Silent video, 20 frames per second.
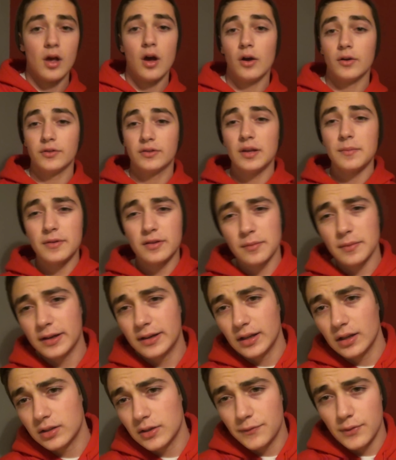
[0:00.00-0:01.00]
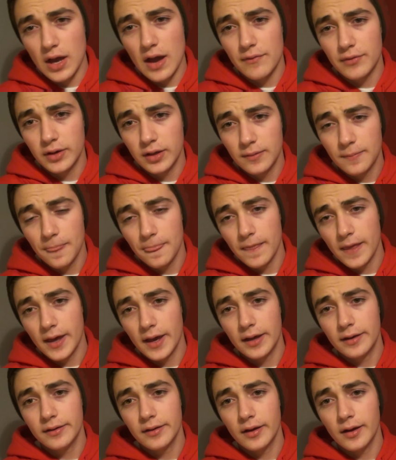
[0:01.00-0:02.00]
Or just give me some ideas if you have any,
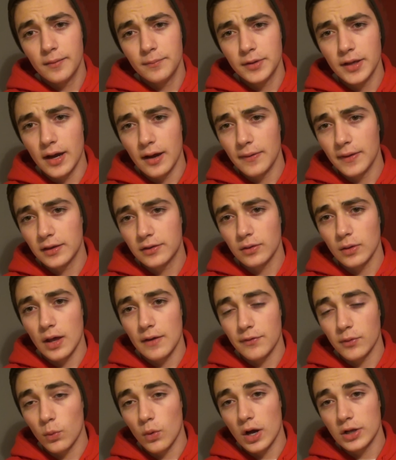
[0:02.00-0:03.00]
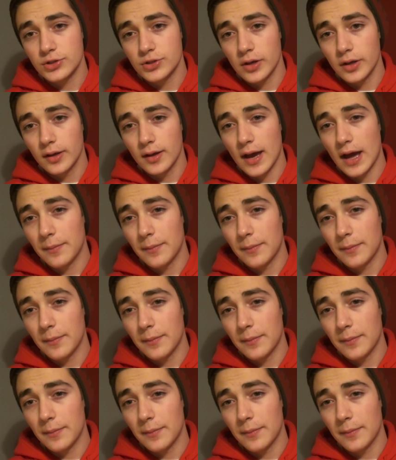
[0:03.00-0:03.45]
and um, yeah, thanks a lot for watching.